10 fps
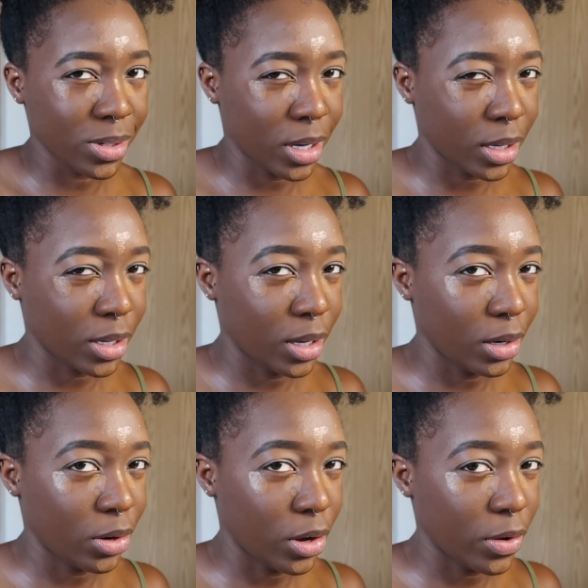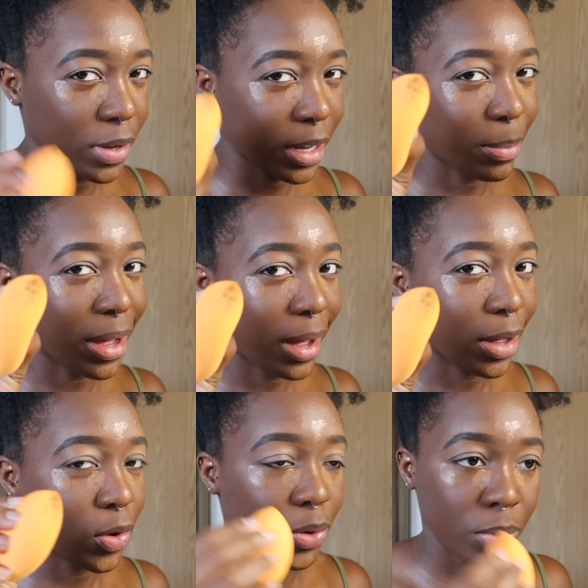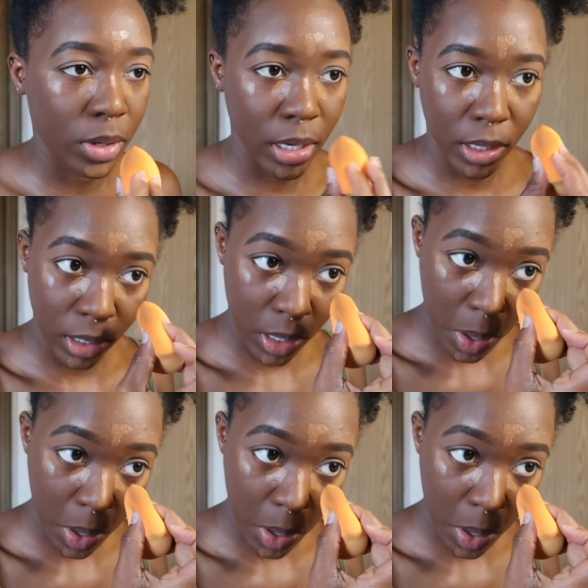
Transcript: not cutting off. I got my eye on you, Canon.